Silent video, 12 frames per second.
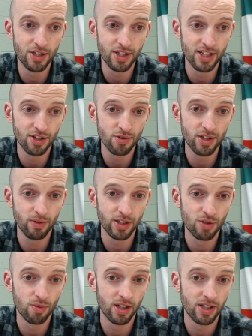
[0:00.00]
RPG history,
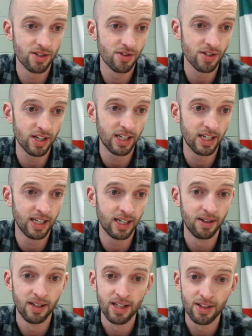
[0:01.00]
which was
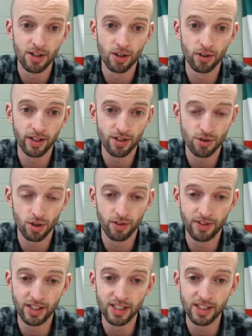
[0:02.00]
the early history
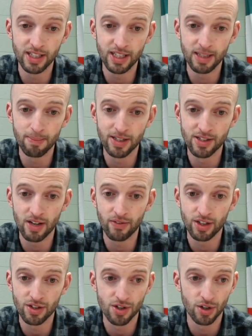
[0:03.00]
of D&D,
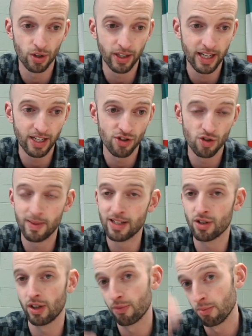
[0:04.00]
mid-70s to early 80s, so
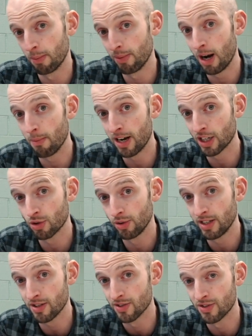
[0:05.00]
basically from the brown box
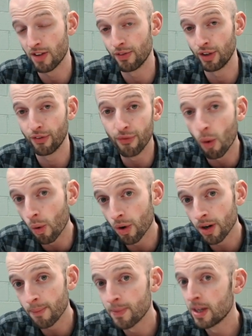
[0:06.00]
release in
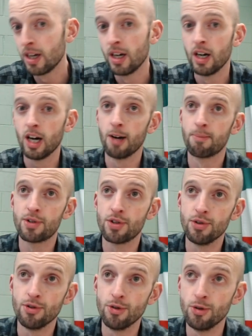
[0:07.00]
74 up
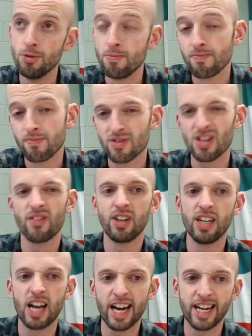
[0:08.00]
to
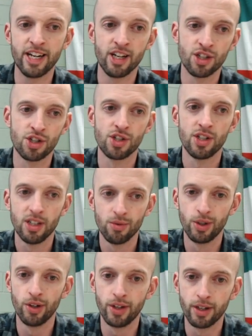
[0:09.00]
79-ish,
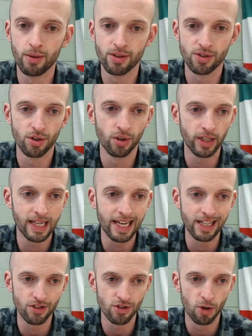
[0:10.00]
really. It wasn't early
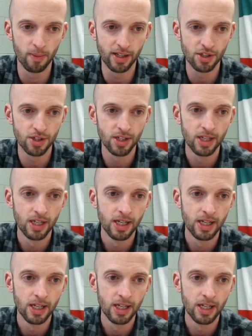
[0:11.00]
80s so much.